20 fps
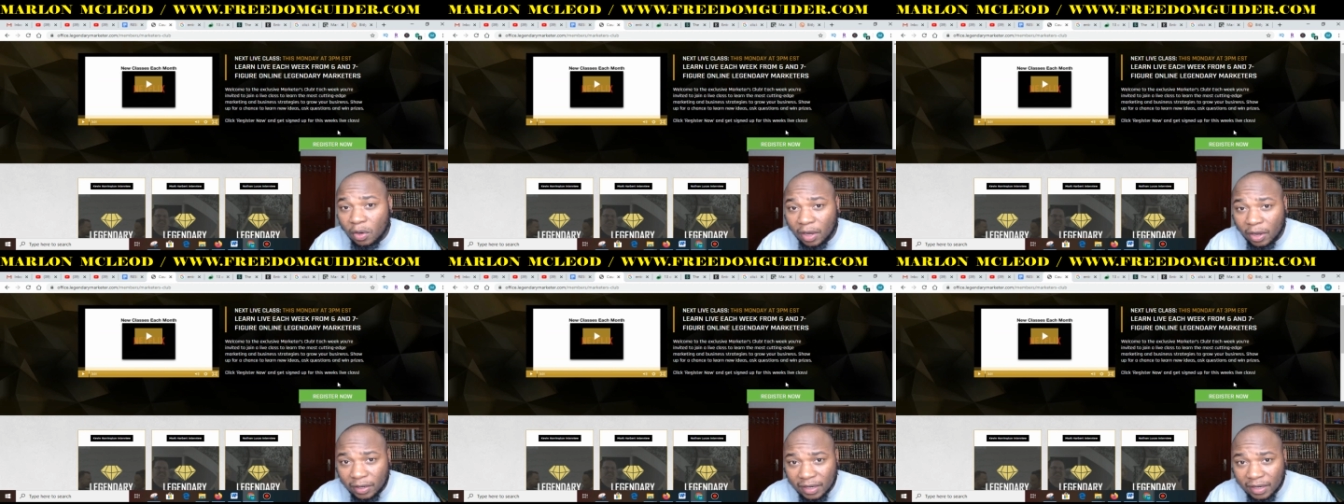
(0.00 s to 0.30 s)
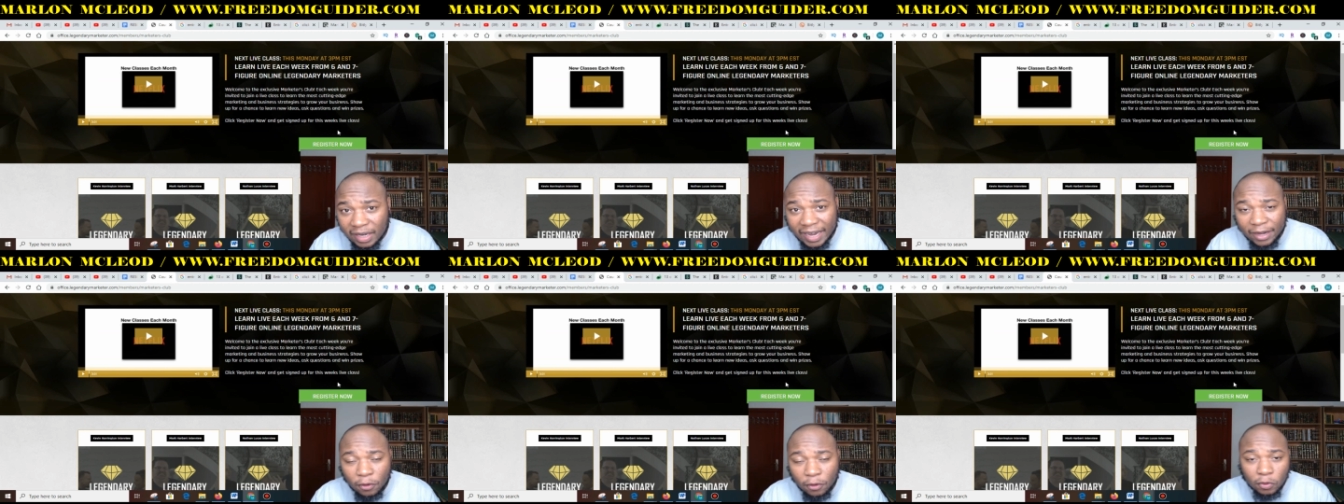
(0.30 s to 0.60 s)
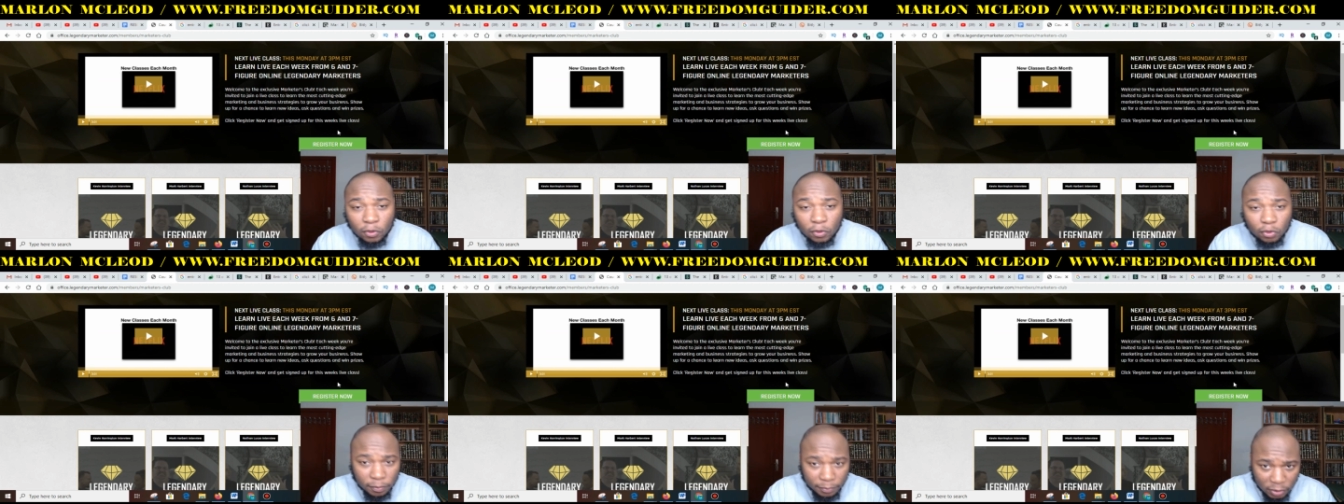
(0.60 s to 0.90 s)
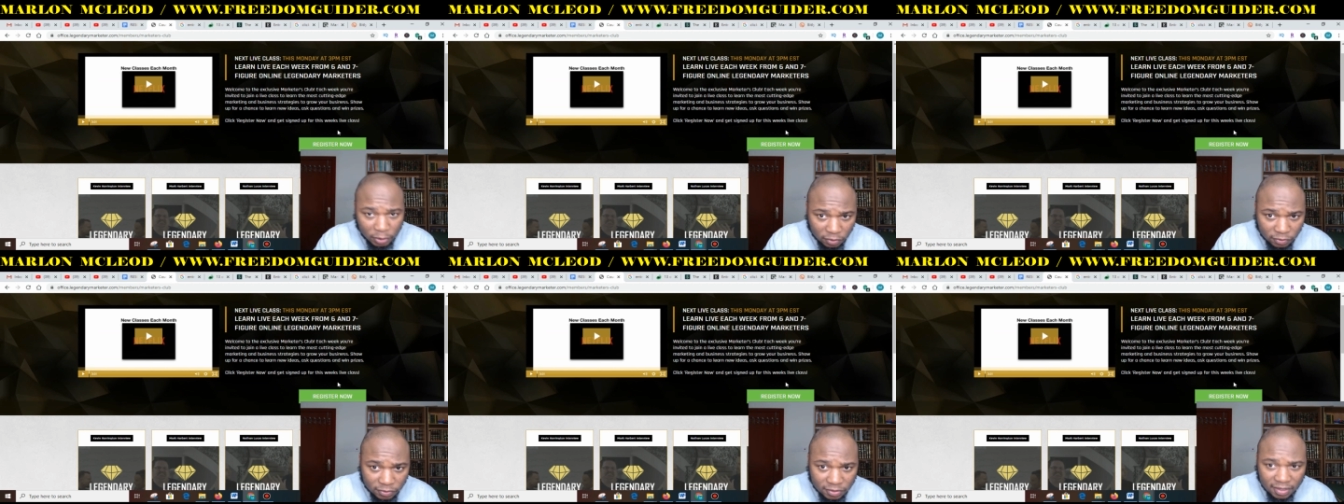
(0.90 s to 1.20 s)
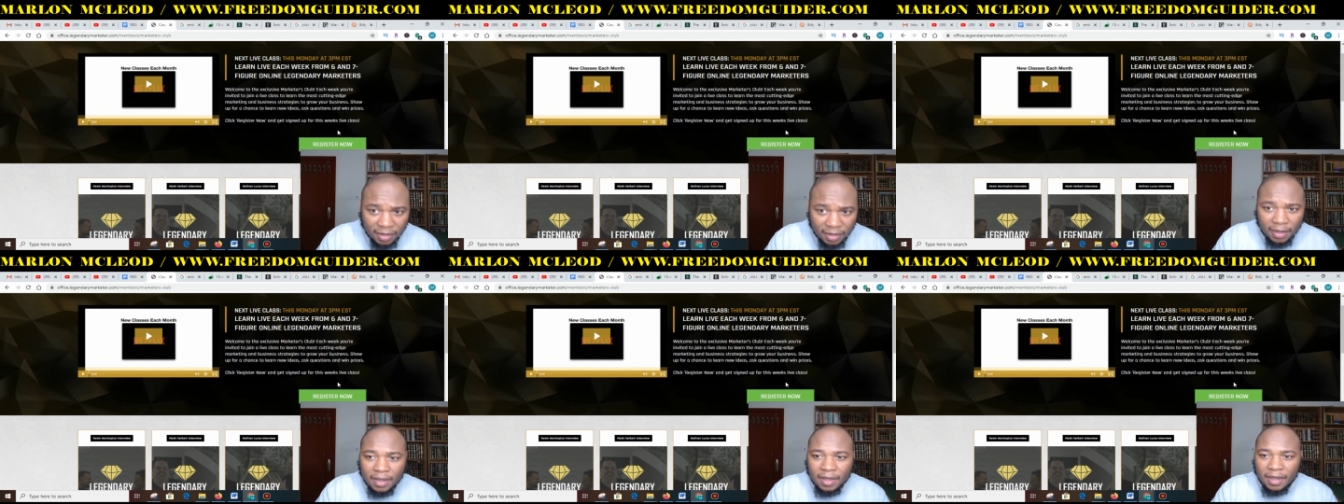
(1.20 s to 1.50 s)
online
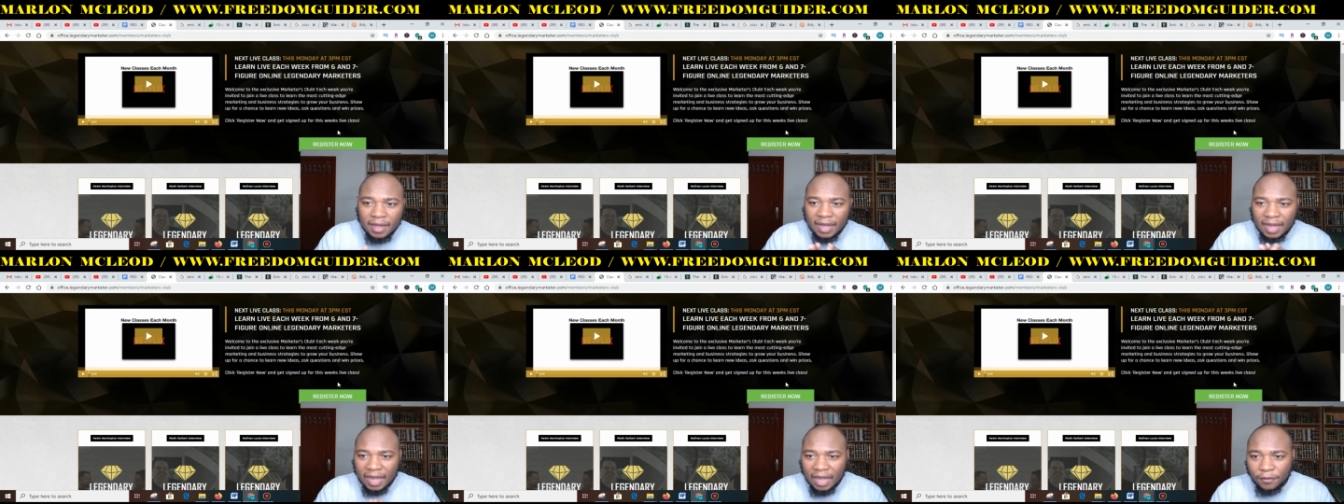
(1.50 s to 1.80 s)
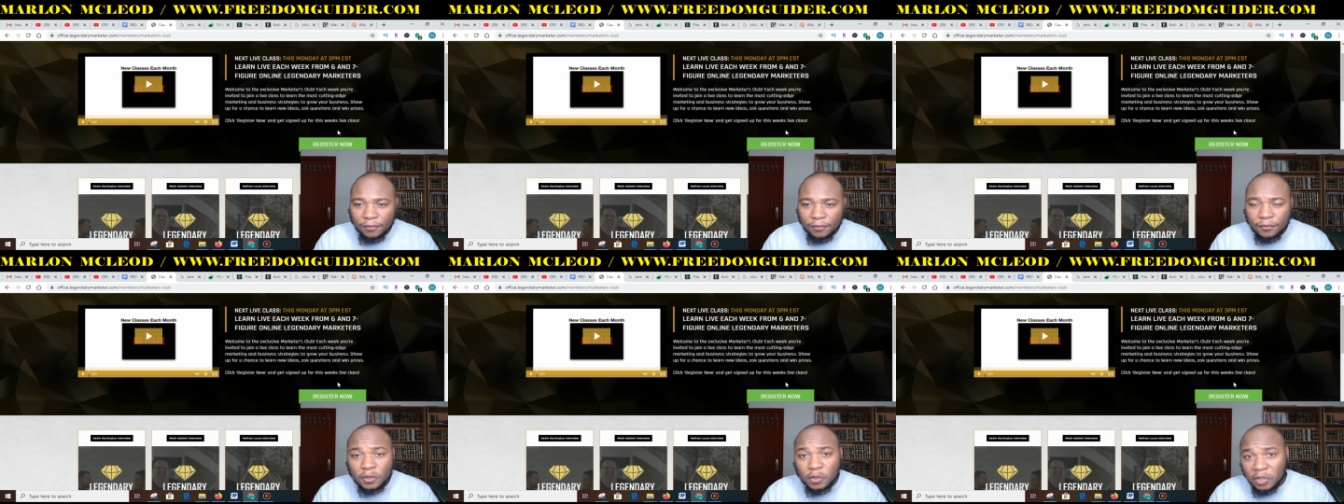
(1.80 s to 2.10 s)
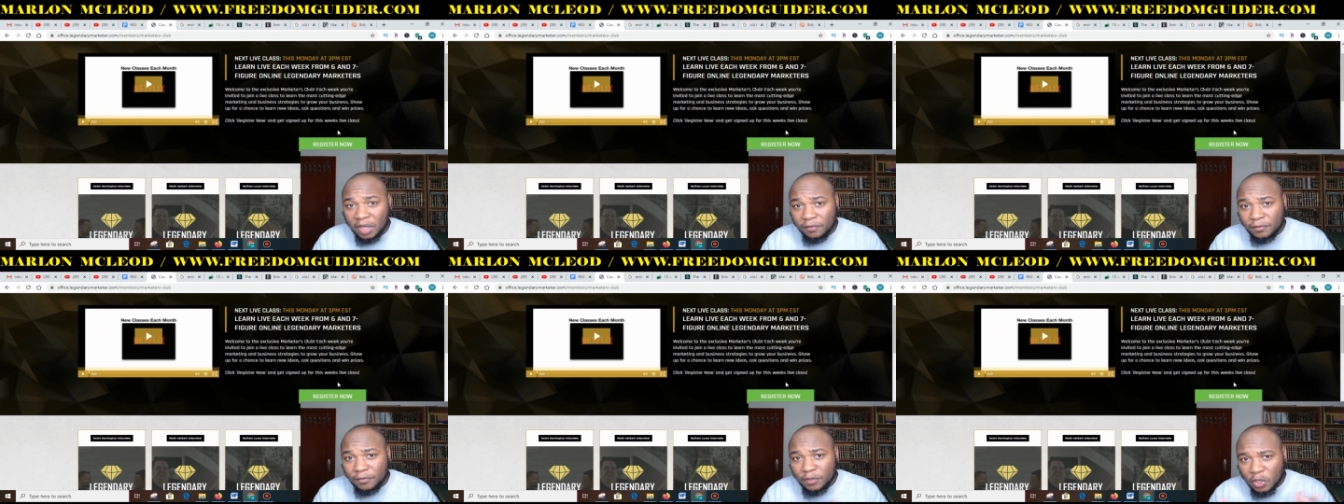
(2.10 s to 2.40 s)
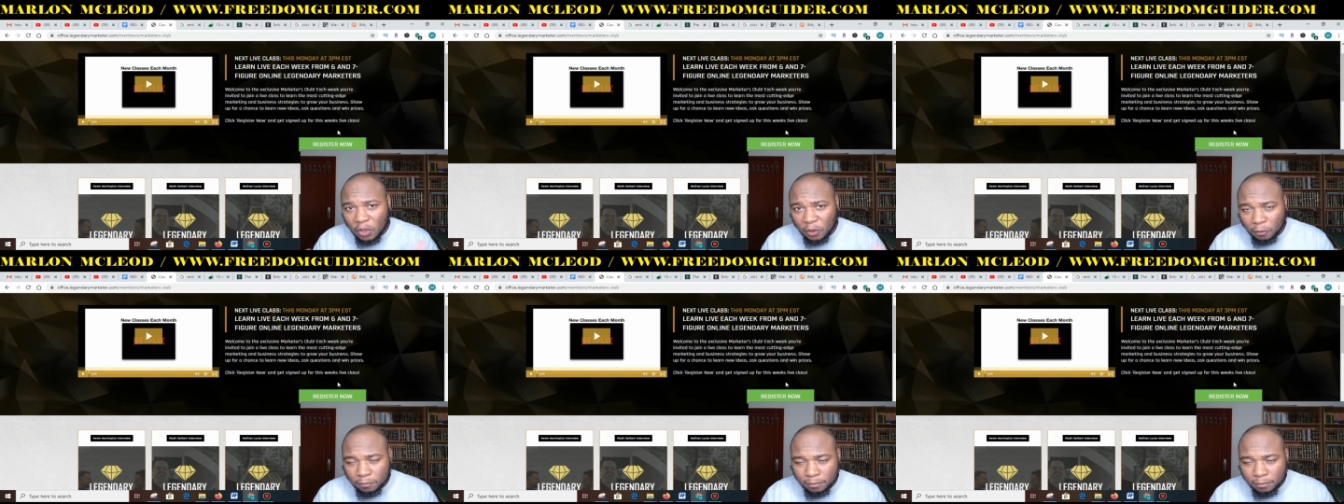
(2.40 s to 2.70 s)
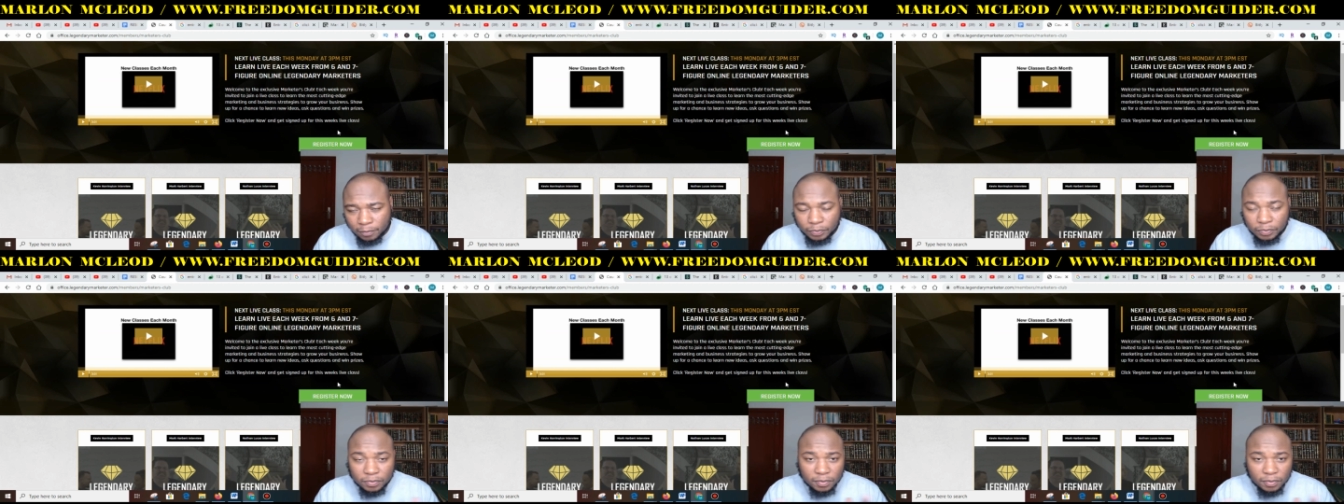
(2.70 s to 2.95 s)
entrepreneurs have to give to you.